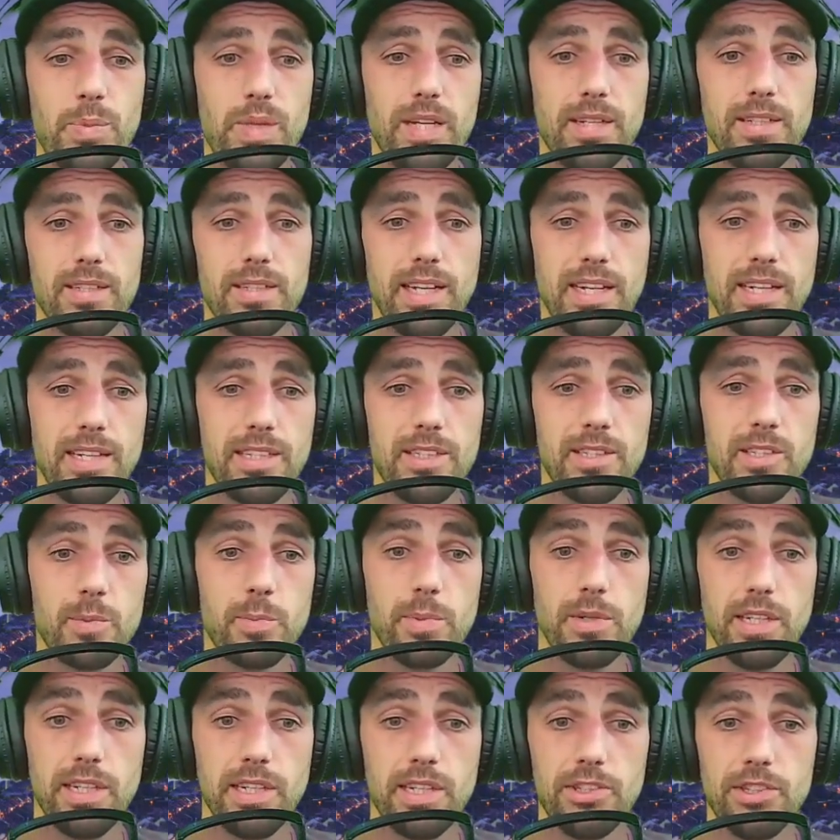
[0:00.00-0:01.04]
that
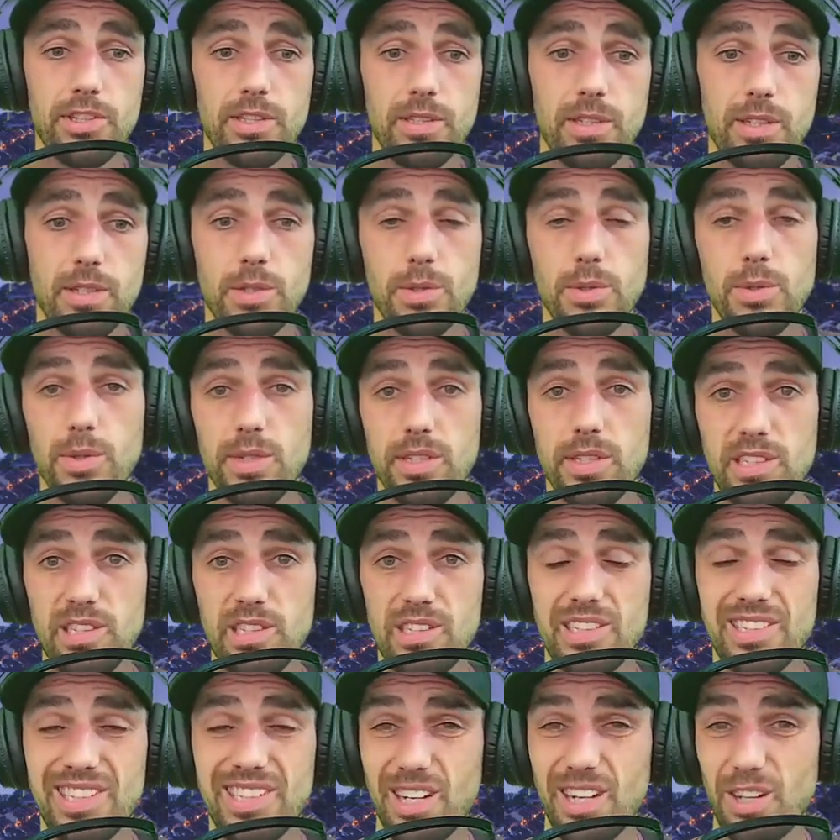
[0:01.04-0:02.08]
inspiration to go and
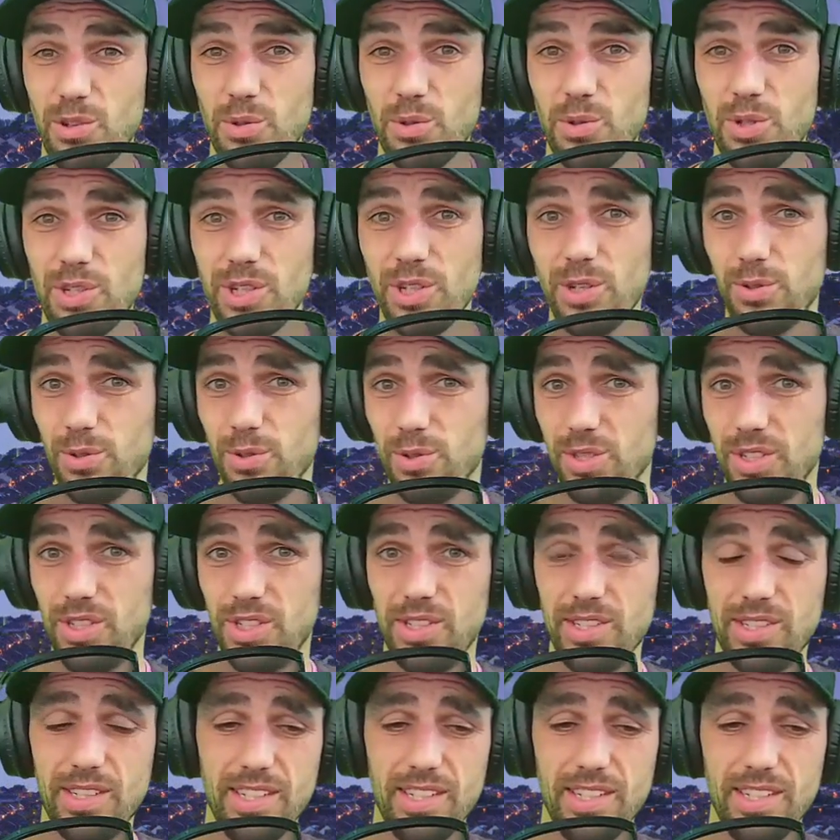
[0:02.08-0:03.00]
start growing their own